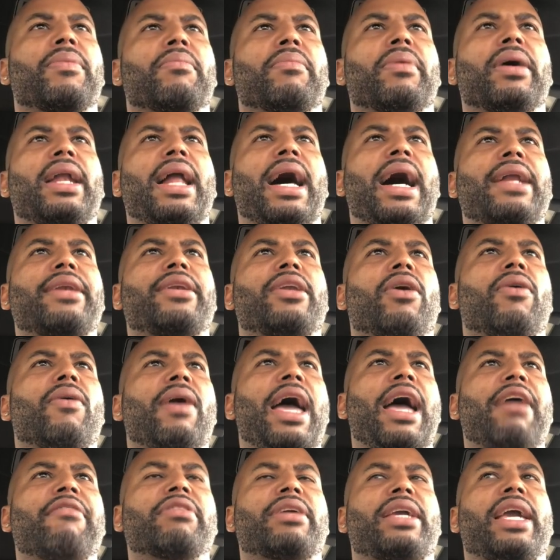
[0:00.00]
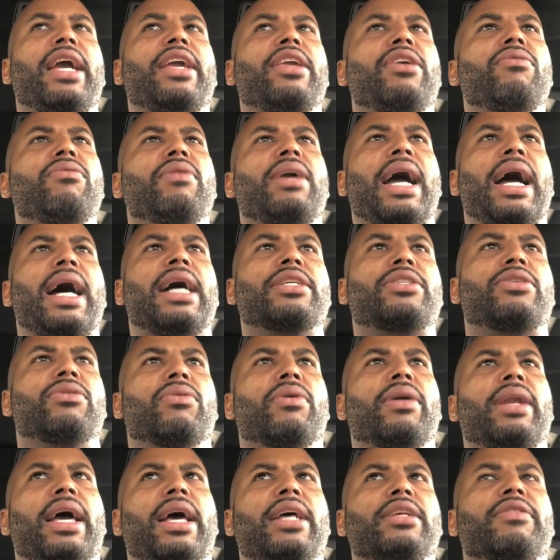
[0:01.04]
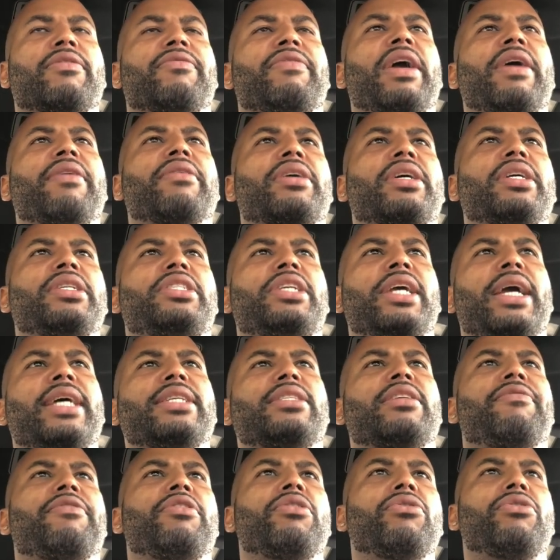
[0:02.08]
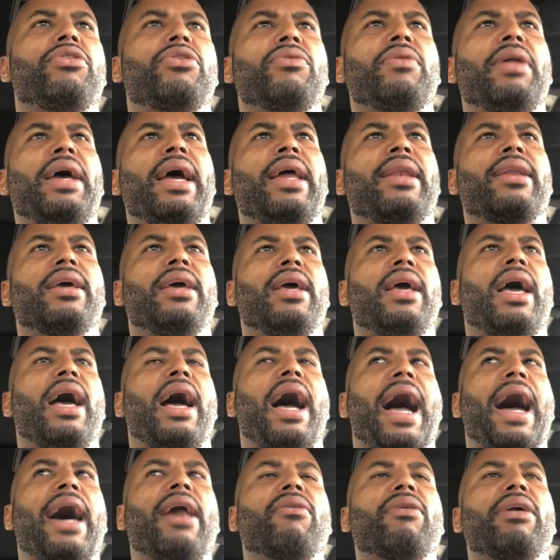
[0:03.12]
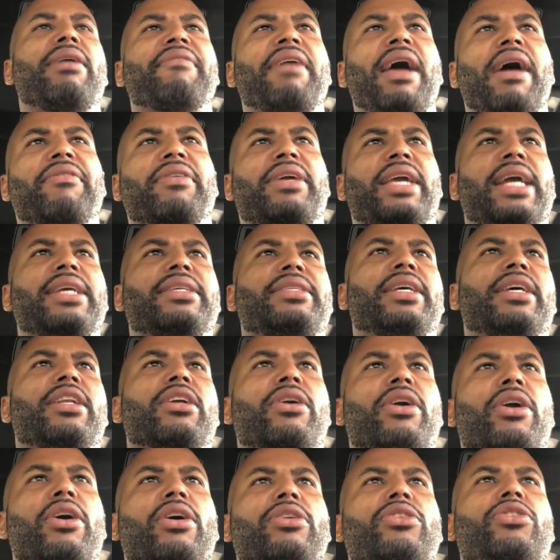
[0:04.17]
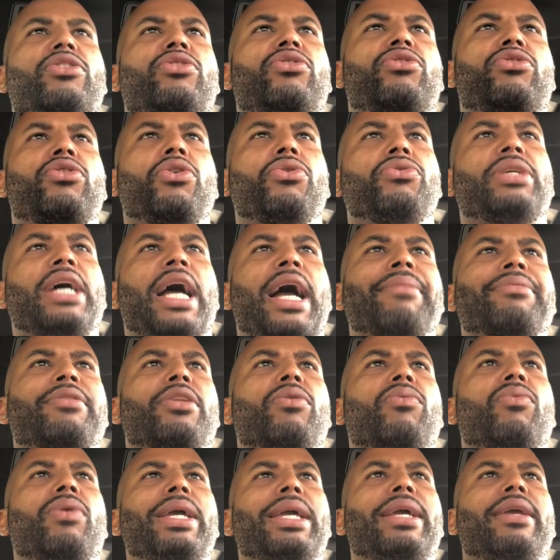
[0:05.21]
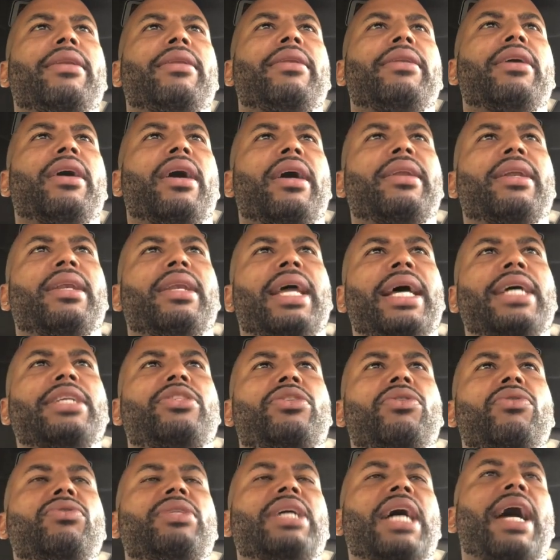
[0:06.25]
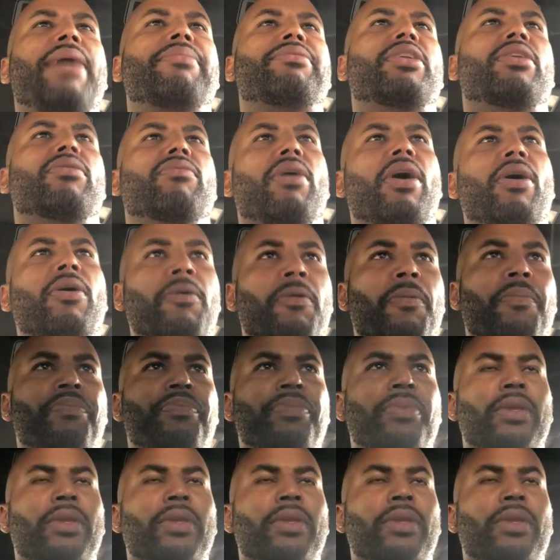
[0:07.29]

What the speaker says: But I don't advocate you guys doing that. It's a very good chance if you do that. I don't even advocate seeing a girl two times in a week, nonetheless two times in a row.